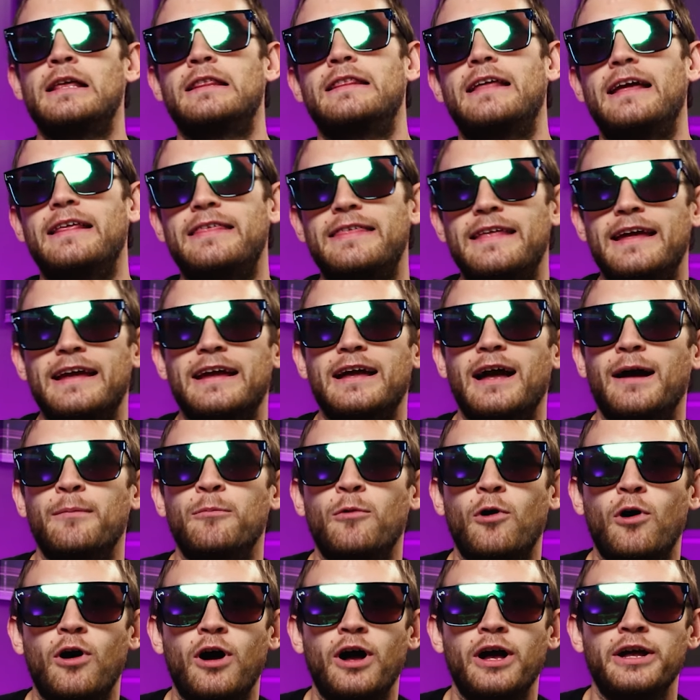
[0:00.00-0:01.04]
They think I'm
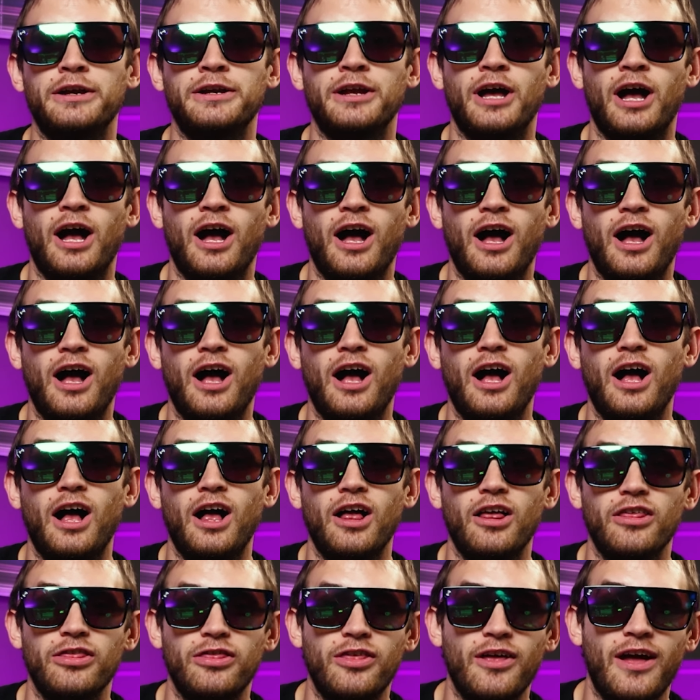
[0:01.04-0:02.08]
on
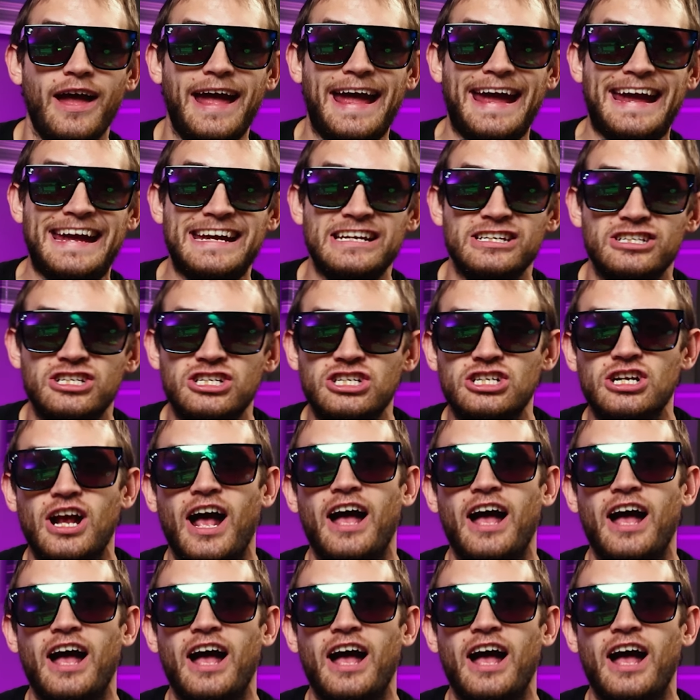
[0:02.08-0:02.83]
uh, the H.